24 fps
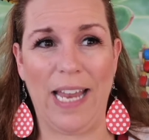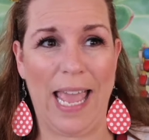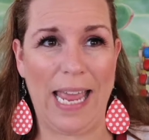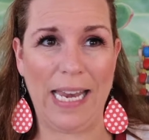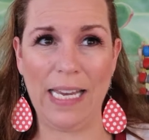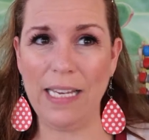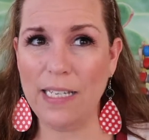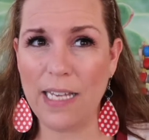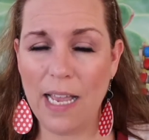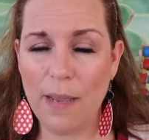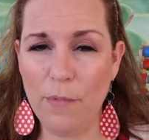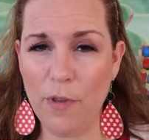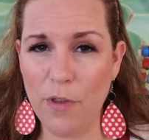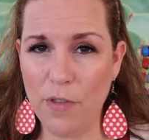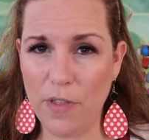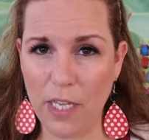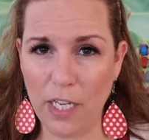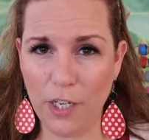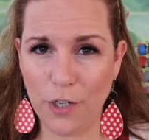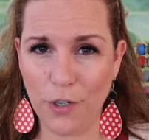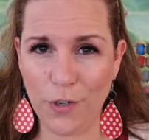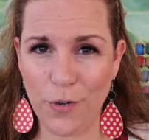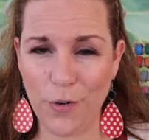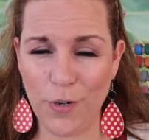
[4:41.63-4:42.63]
Anytime you
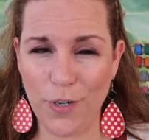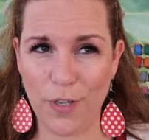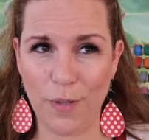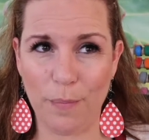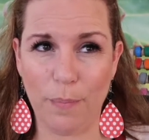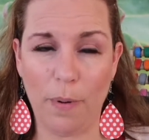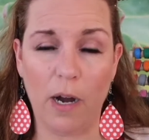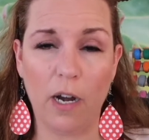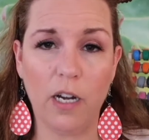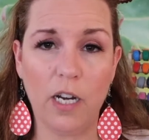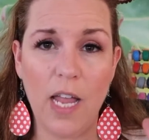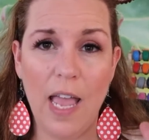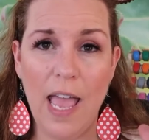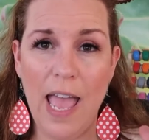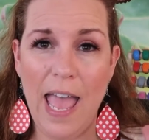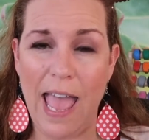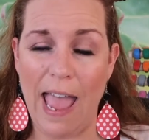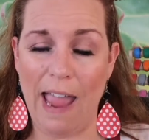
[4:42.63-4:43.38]
think you're going to the park,